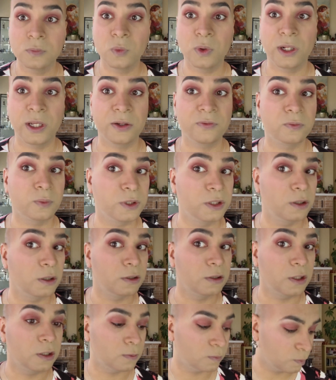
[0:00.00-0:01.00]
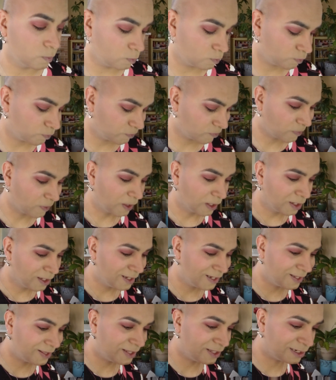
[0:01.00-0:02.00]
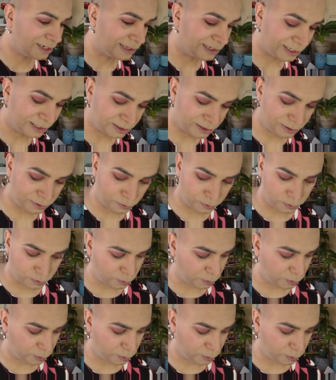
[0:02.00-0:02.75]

What haven't we done yet? A thing I like to do.